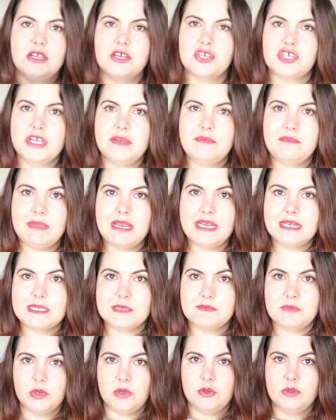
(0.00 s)
actually
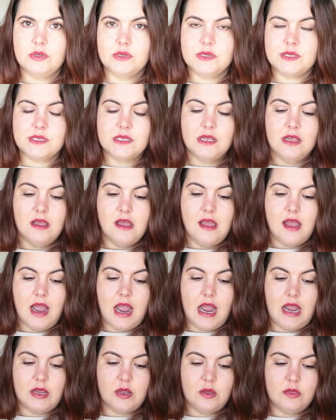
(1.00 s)
men's boots.
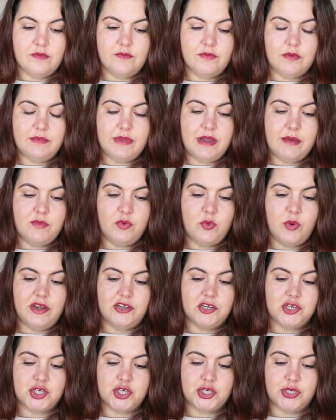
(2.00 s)
I got them from Number
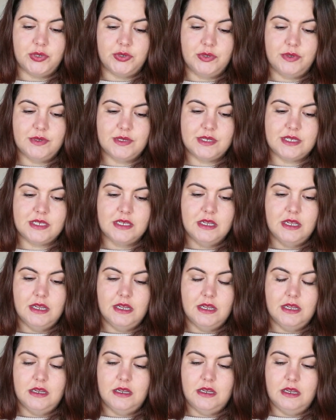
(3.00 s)
One Shoes.
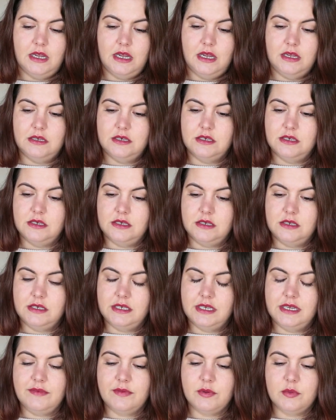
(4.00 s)

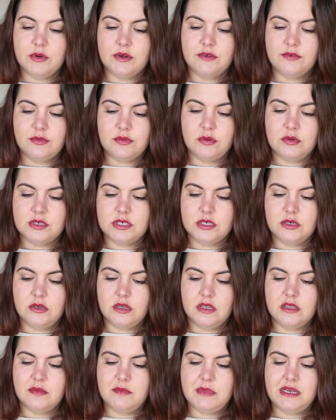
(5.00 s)
Never would have thought to
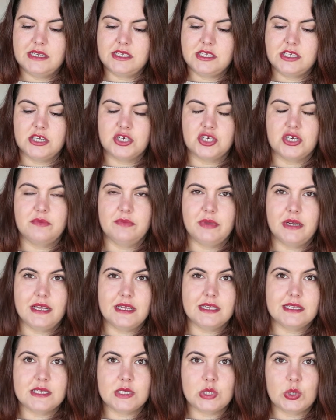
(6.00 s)
look in the men's section, but I
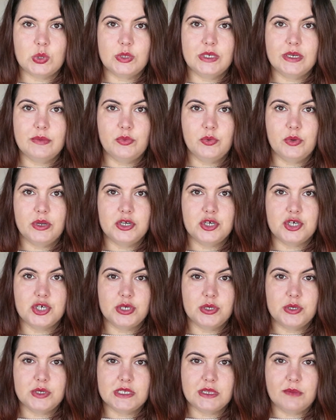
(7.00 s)
saw Number One
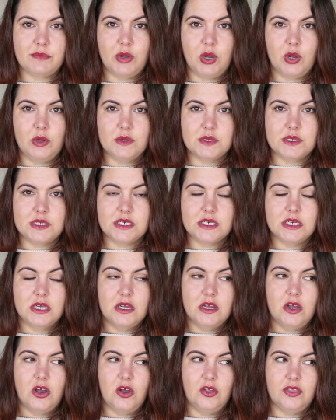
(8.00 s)
Shoes post
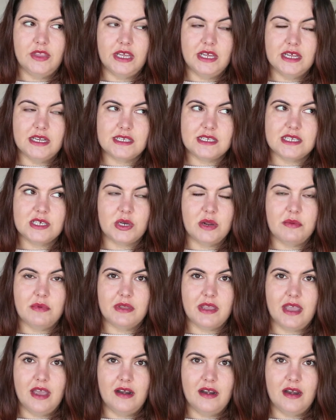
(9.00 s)
on their Instagram
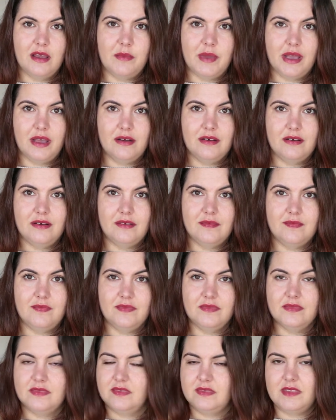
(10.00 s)
account about,
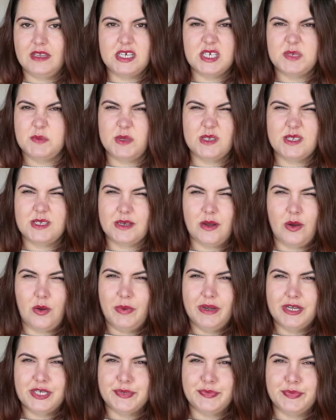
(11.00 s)
they just posted a whole
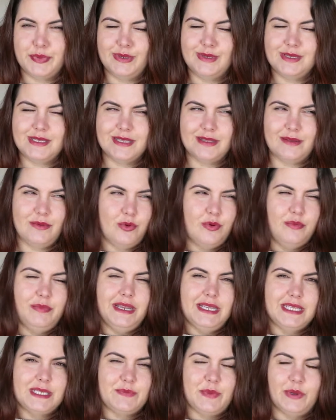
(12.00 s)
bunch of boots, and they're all
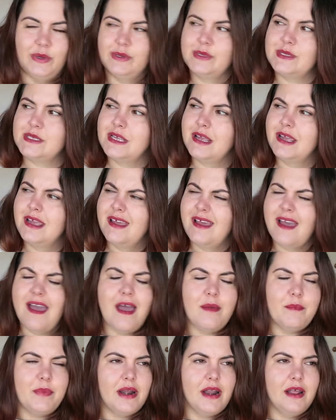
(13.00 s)
men's boots,
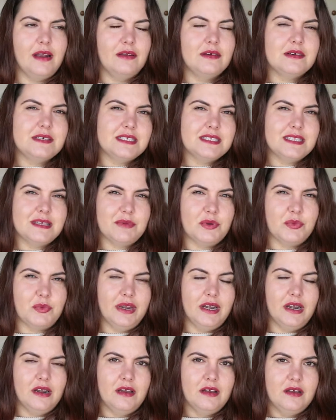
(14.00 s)
but I looked at them and
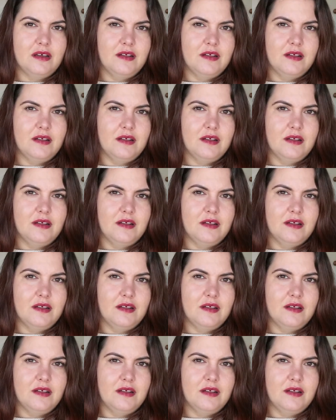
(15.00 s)
went,